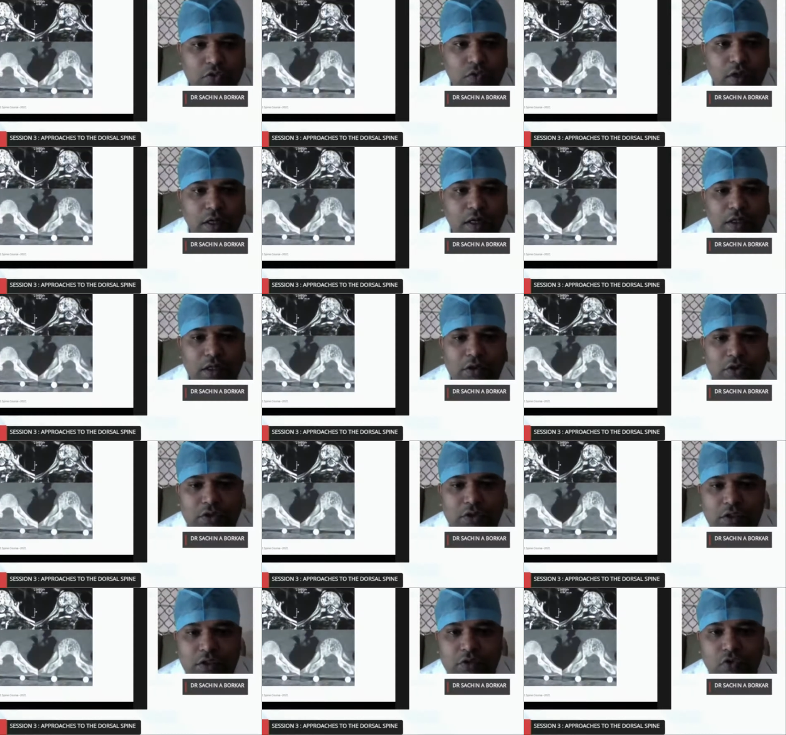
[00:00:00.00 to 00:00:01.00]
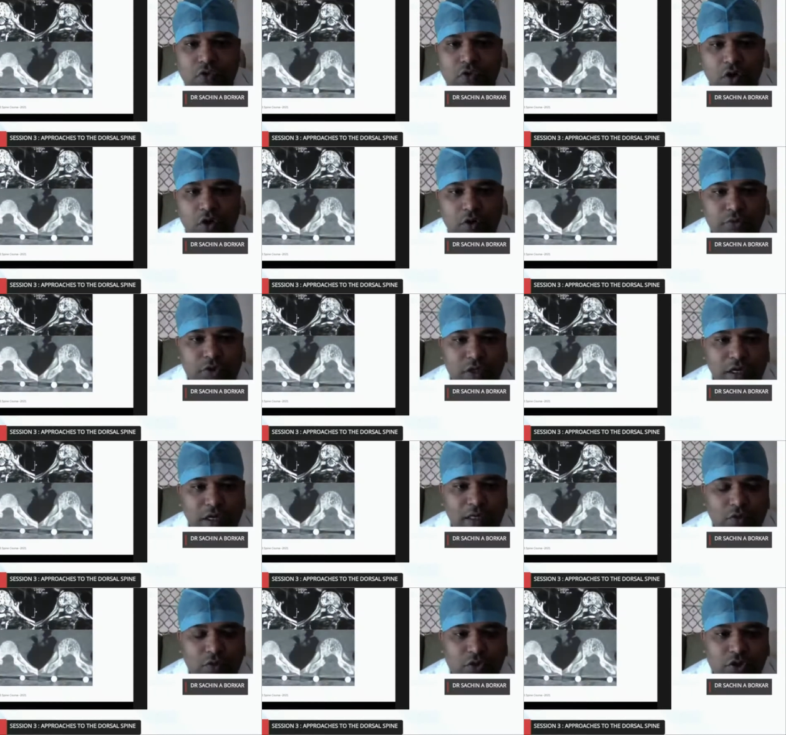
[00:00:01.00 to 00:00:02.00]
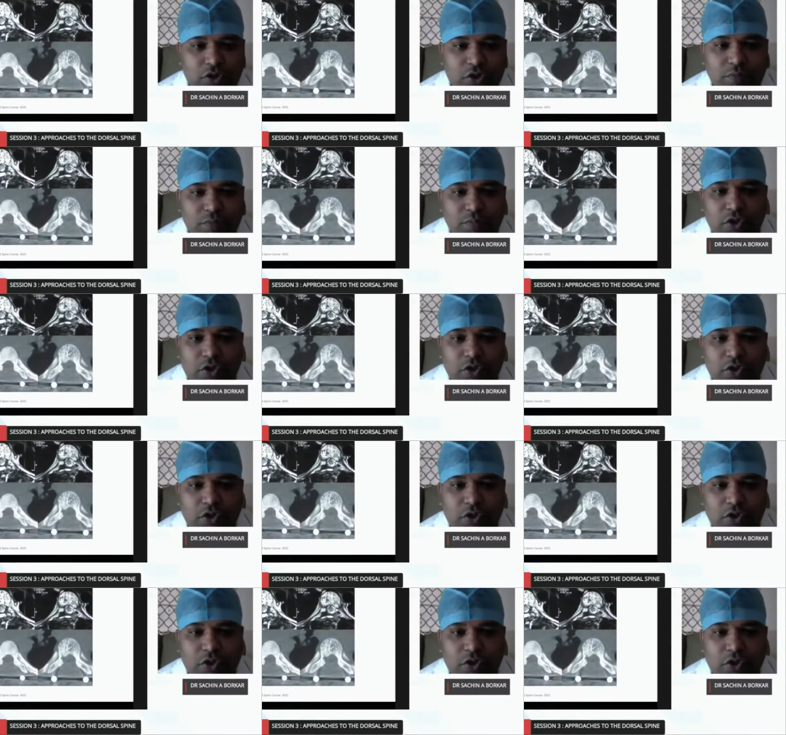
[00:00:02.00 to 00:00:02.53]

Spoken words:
And these are the follow-up scan of the same patient.